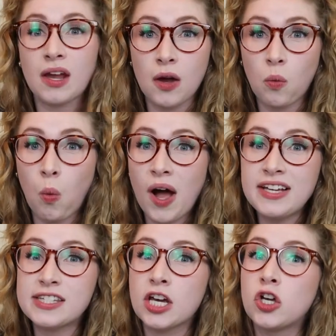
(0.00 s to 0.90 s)
It
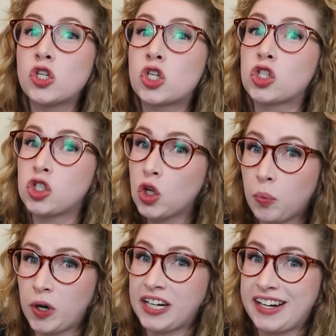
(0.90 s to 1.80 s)
was
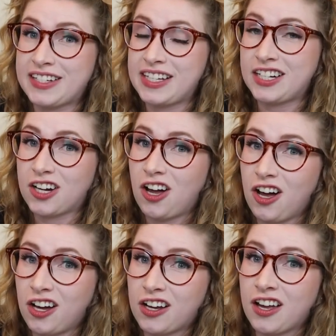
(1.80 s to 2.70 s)
super easy to
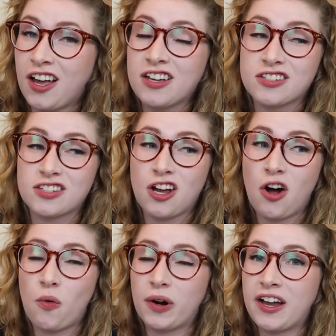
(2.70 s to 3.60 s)
cook.
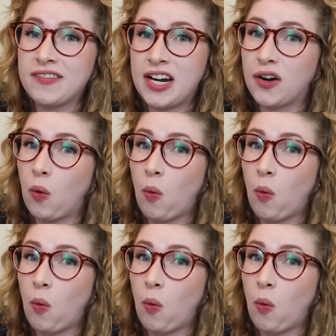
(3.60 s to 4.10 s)
So we're giving it a